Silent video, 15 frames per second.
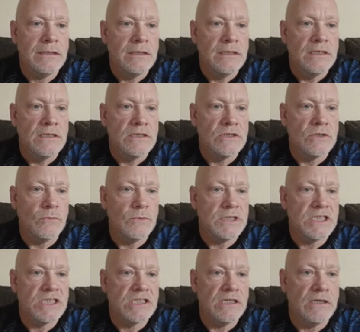So we're just
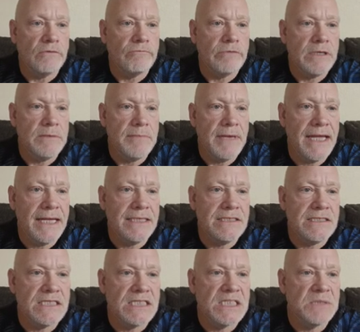going to rebet and
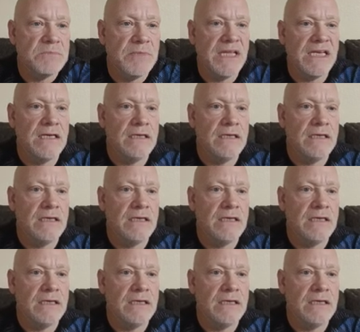spin.